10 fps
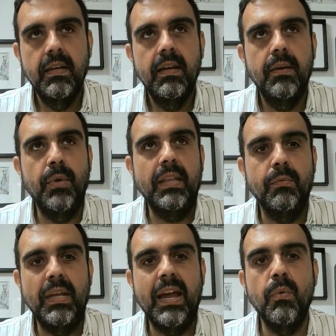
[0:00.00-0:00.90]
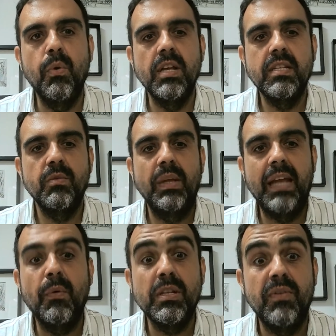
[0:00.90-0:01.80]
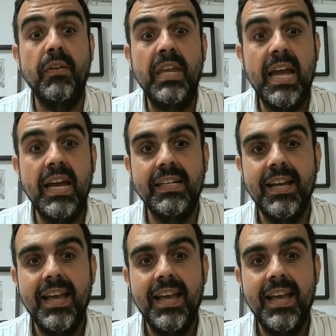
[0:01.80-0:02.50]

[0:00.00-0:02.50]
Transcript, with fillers: When, when I was when I was very young,